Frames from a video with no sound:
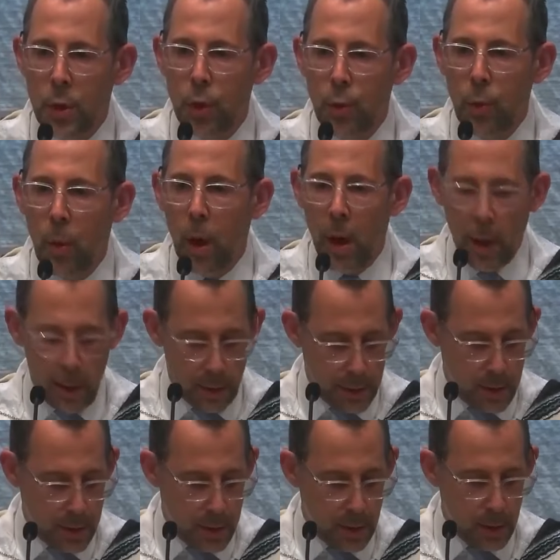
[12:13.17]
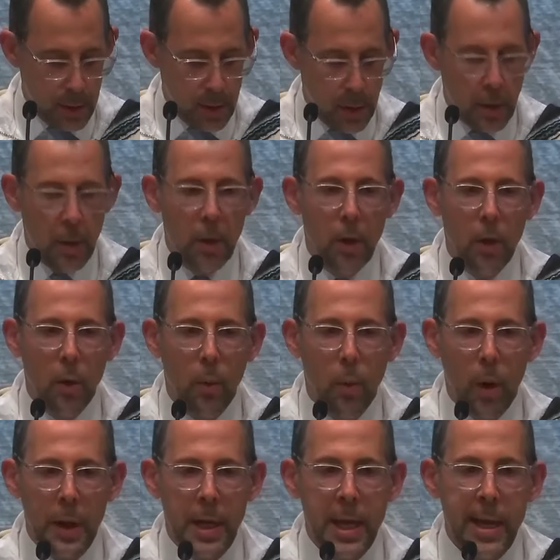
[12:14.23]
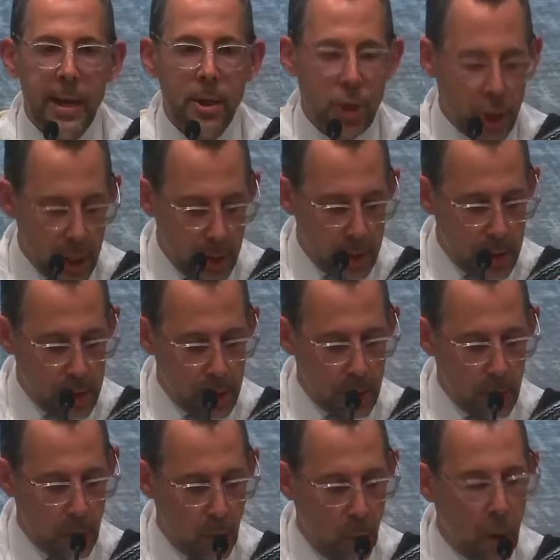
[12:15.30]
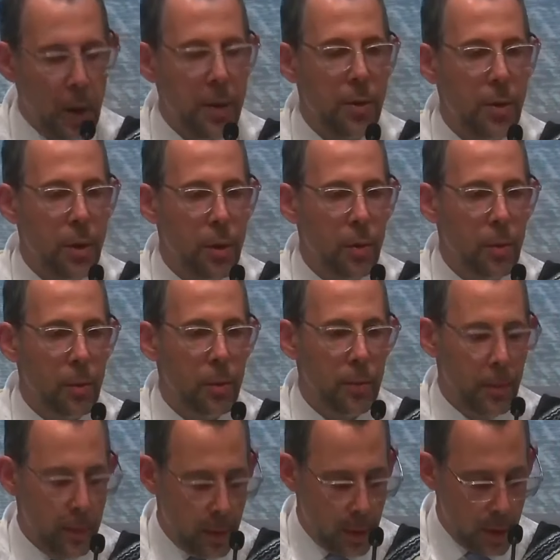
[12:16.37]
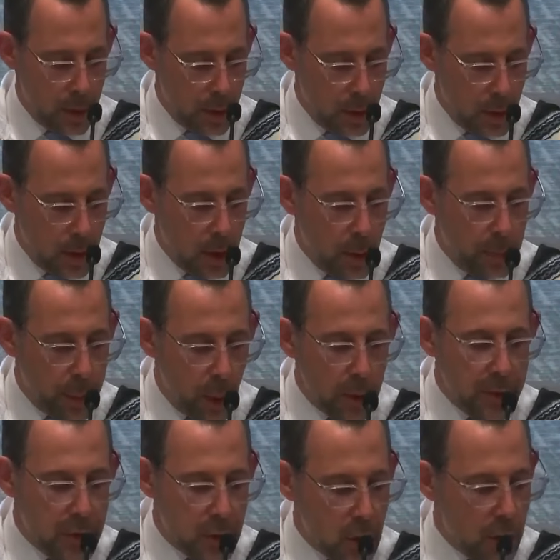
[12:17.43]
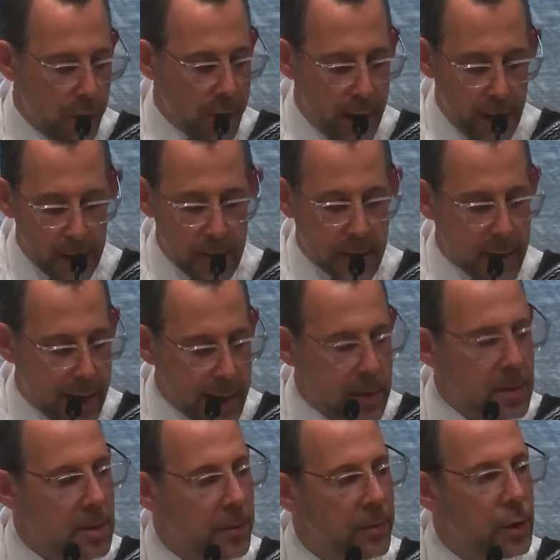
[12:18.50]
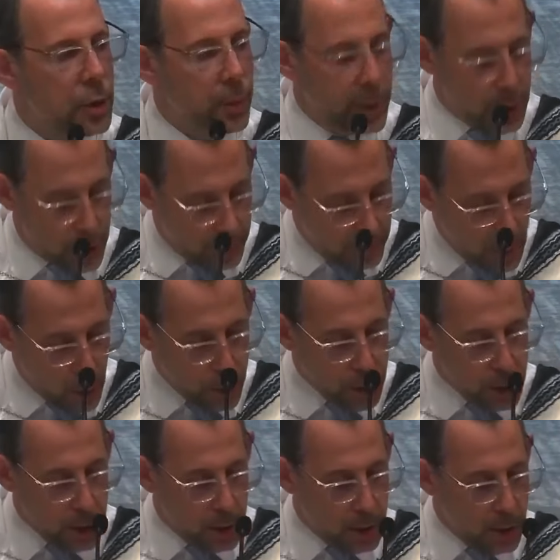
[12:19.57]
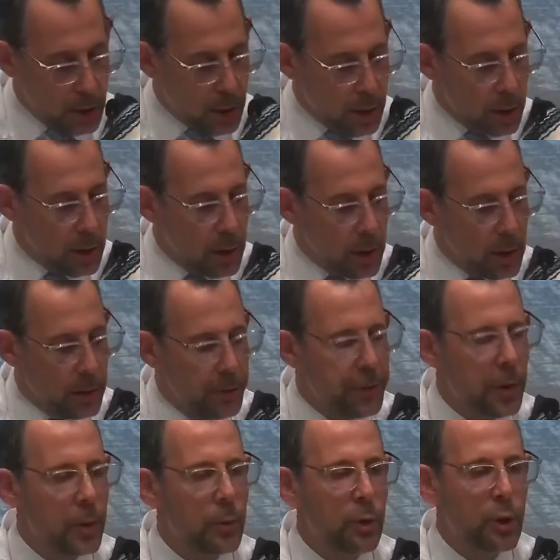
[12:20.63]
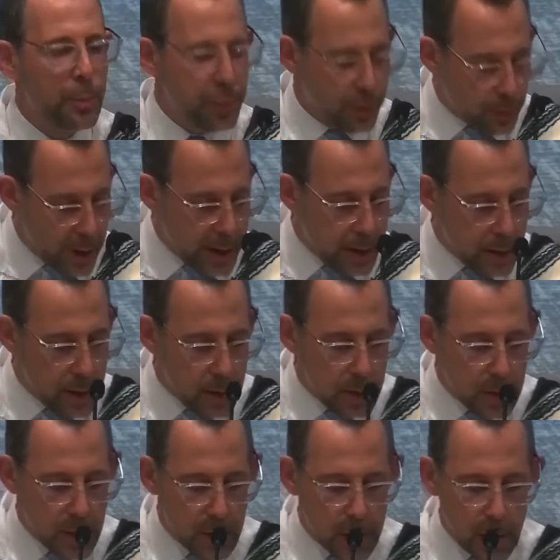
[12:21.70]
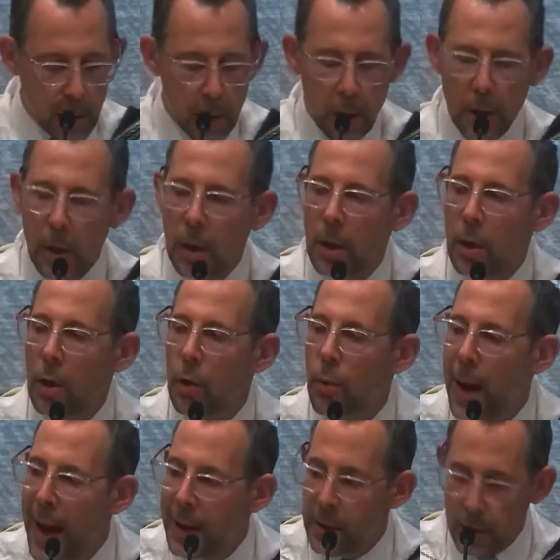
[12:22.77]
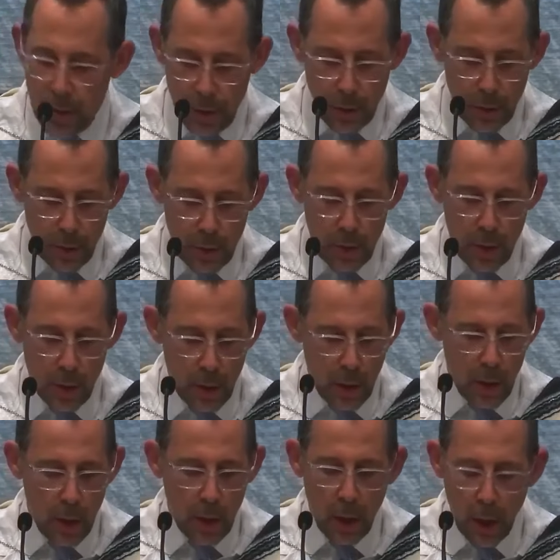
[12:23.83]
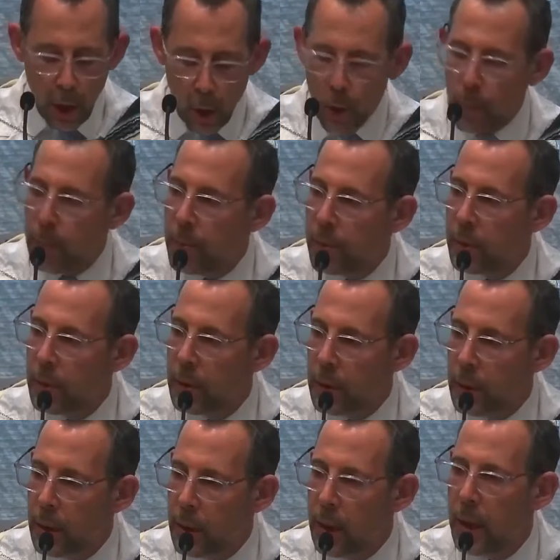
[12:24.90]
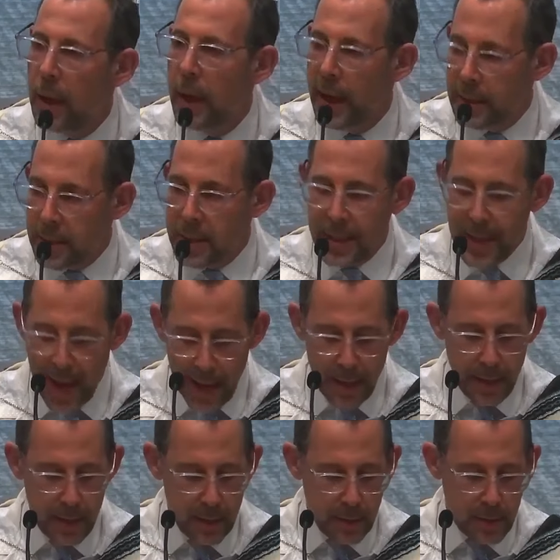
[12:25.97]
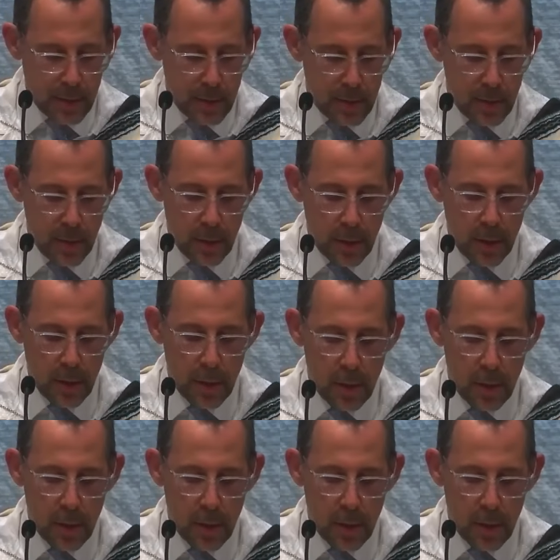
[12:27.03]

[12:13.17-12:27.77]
Two walls, one ancient, one new, both serving as sites of Jewish emotion, filled with prayers, gratitude, hope, and sadness.